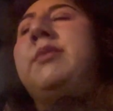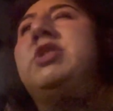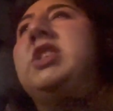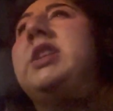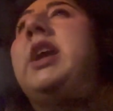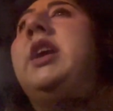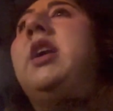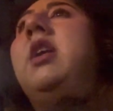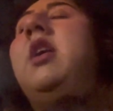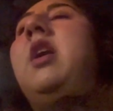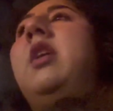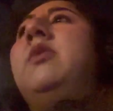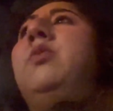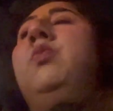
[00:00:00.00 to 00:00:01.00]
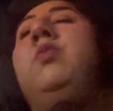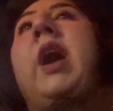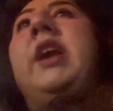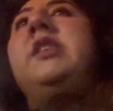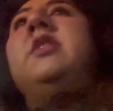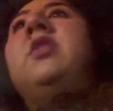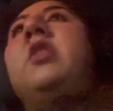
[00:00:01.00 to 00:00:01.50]
She's like,
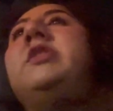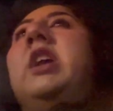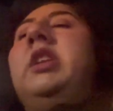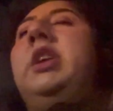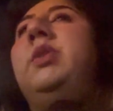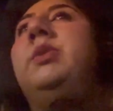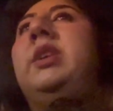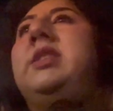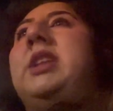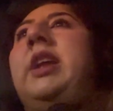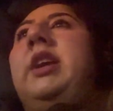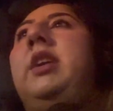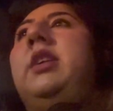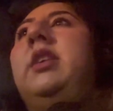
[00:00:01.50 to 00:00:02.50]
I did not tell you this thing.